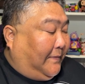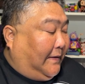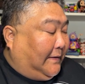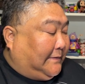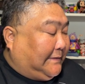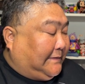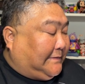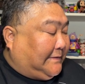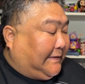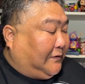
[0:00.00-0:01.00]
Since
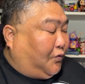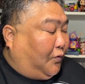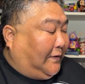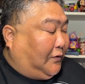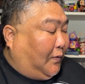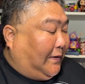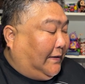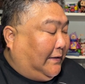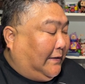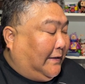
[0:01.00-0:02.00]

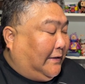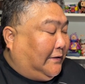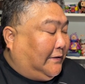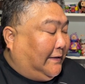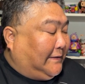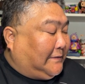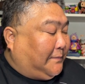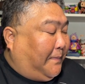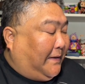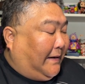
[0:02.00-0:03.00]
2020, she has
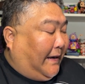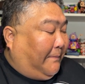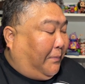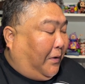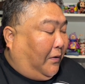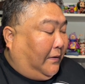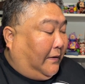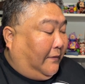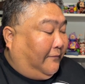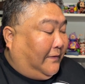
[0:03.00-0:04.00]
been a part
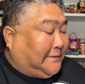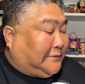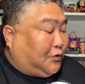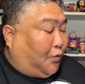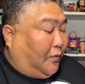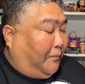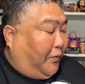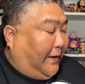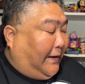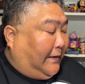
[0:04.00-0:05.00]
of the Stormbreakers